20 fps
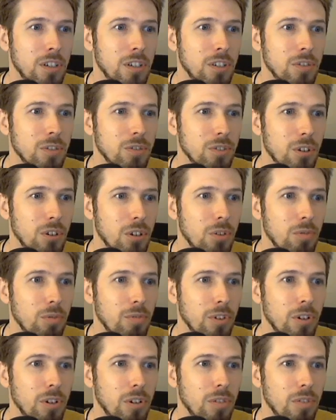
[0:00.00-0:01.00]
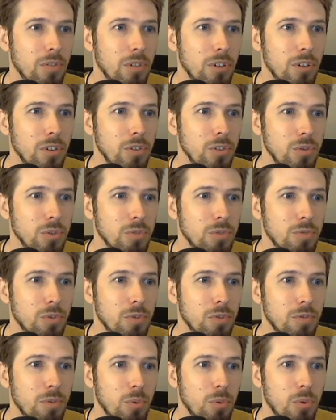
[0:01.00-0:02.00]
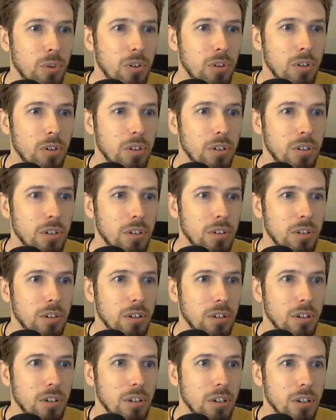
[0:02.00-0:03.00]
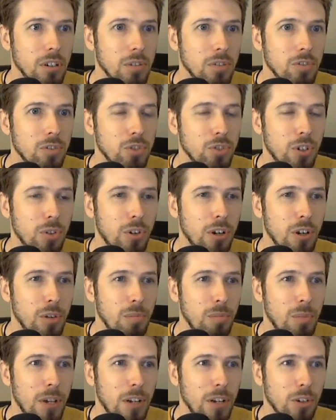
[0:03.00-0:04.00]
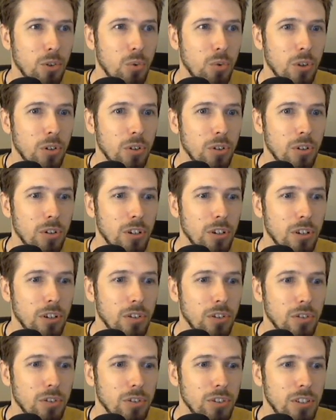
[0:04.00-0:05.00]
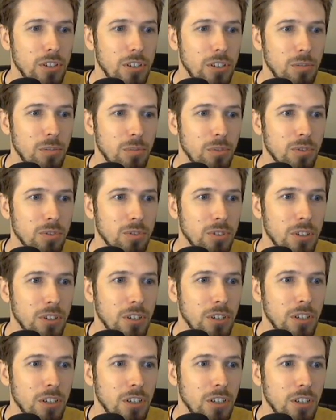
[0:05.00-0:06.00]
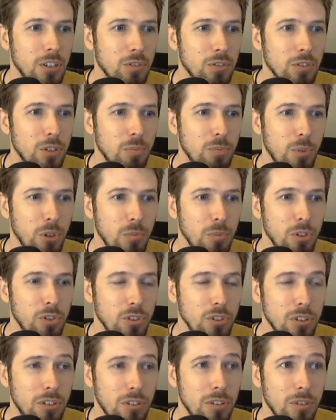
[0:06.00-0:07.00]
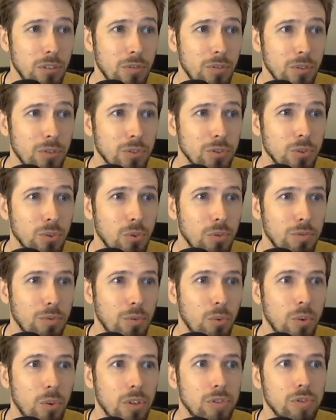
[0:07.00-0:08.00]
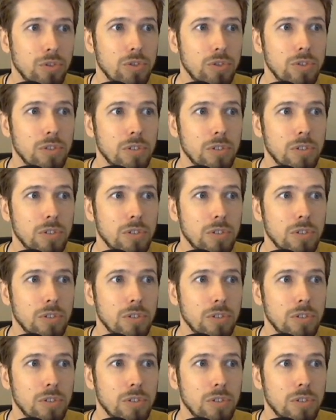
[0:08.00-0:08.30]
So very, very useful for generating mana quicker in your teams. So that's pretty much it there for the Soulforge.